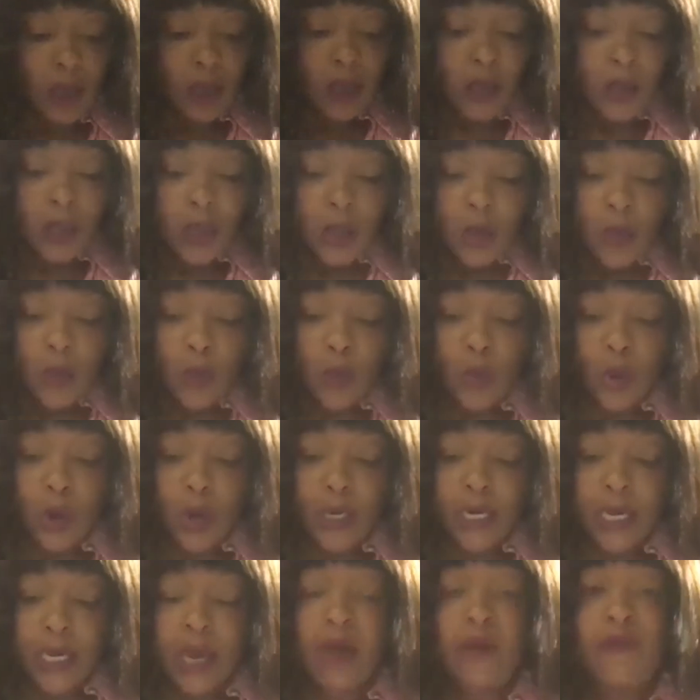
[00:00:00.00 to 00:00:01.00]
One
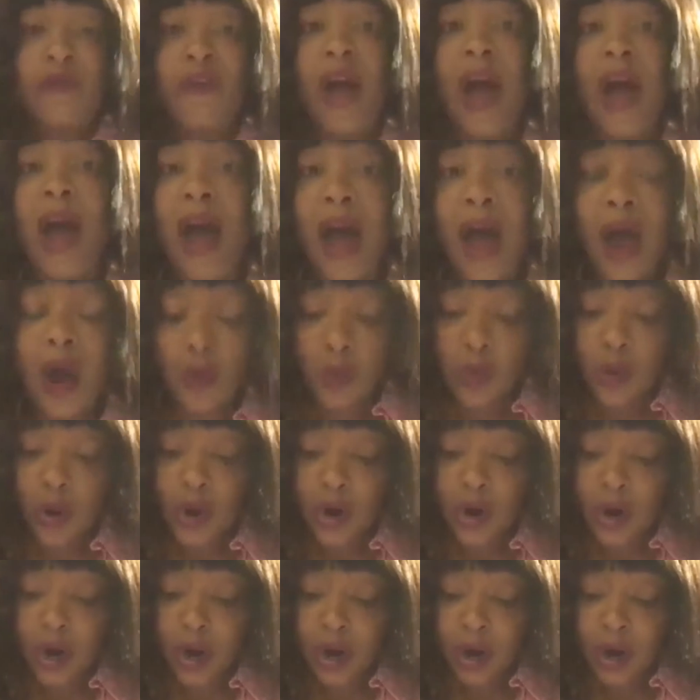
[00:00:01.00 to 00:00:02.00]
of
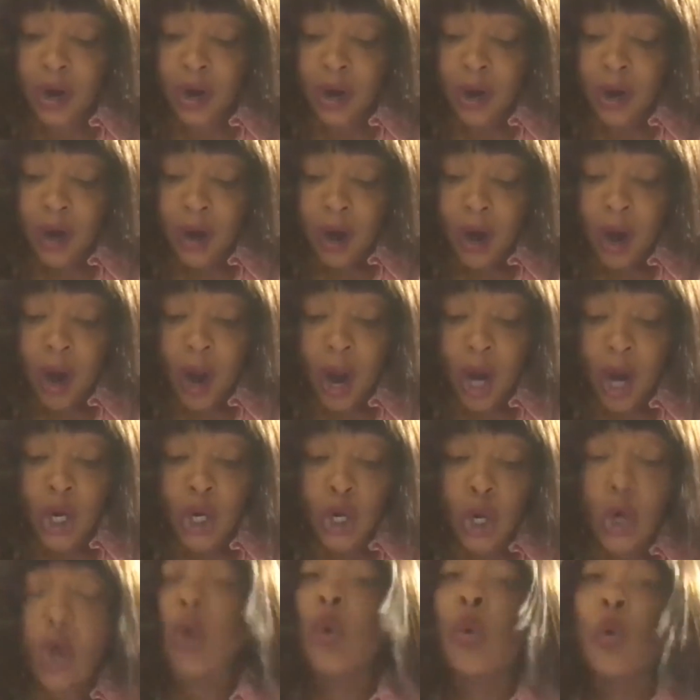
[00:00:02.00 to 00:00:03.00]
our
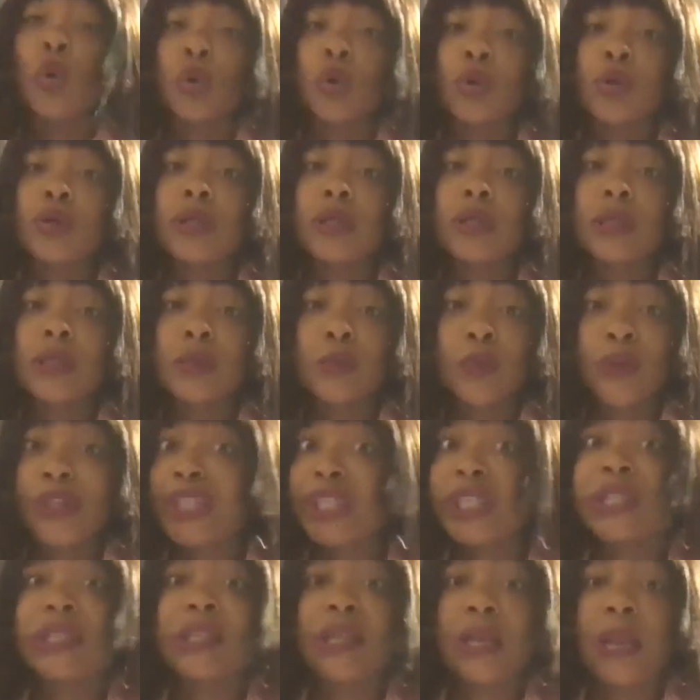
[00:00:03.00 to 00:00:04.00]
goals, which is
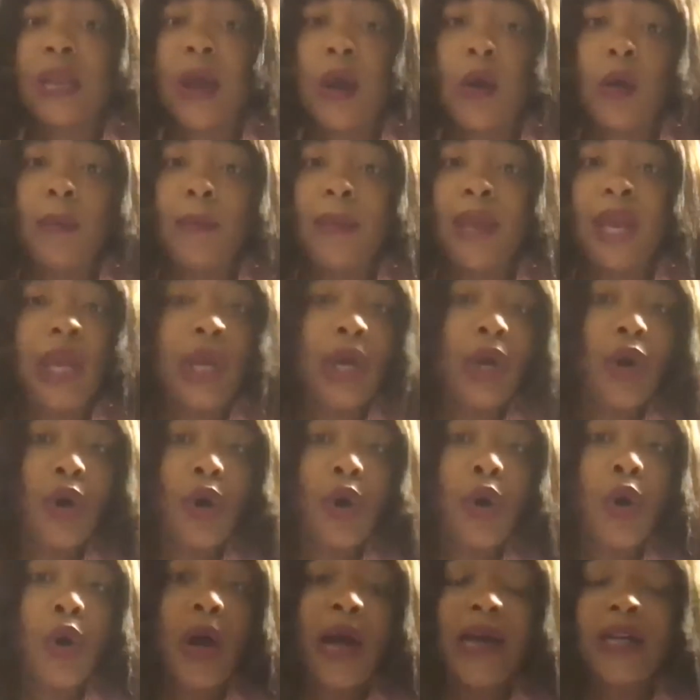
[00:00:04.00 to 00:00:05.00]
still our main
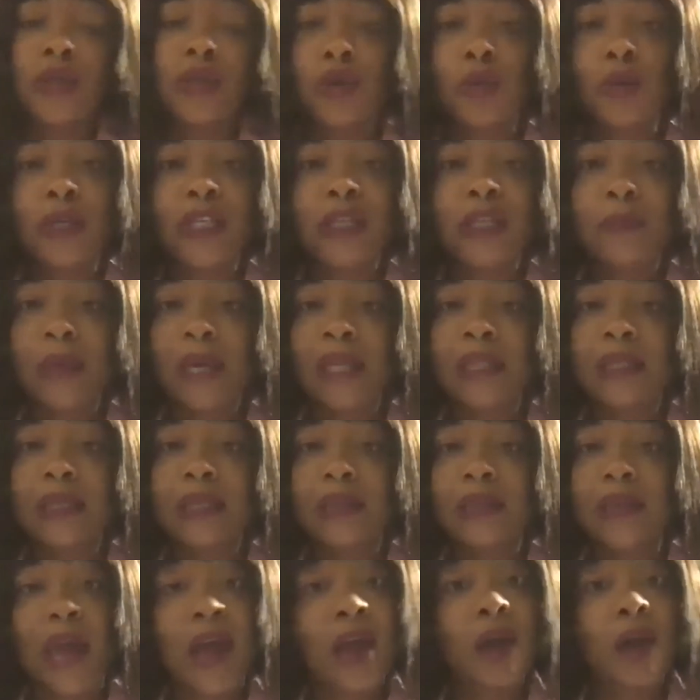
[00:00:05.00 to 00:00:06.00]
goal, has always been to
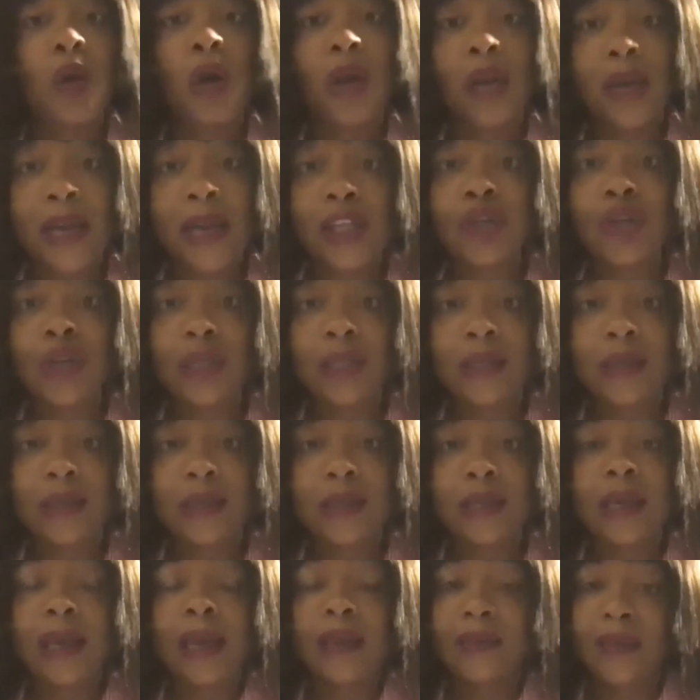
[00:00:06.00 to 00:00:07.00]
tackle
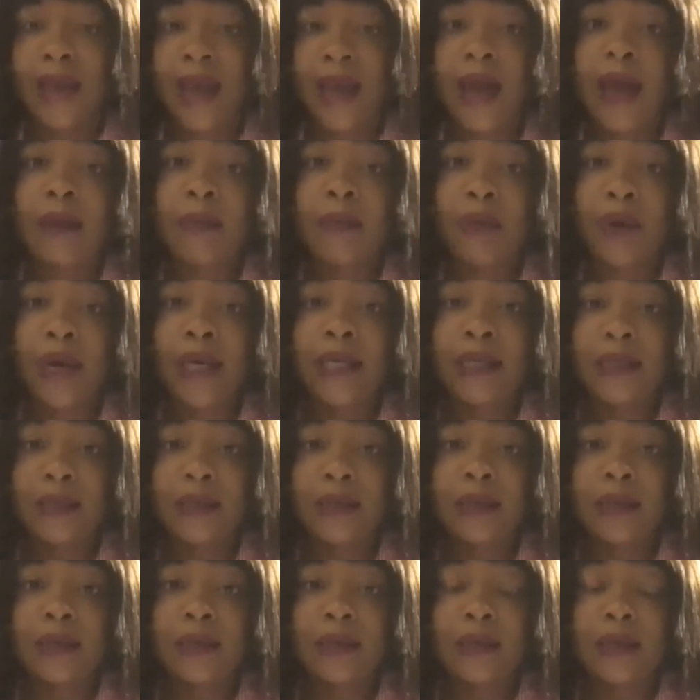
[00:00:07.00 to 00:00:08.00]
electricity and the high
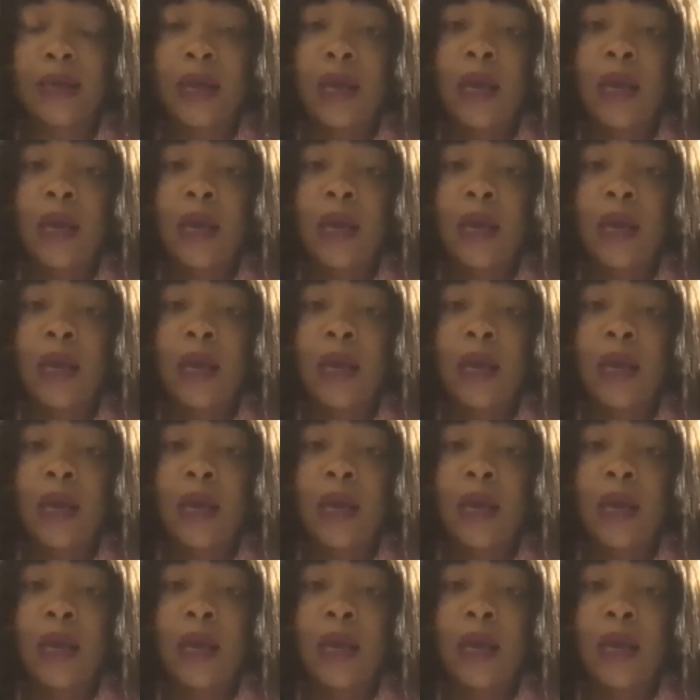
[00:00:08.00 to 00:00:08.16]
prices.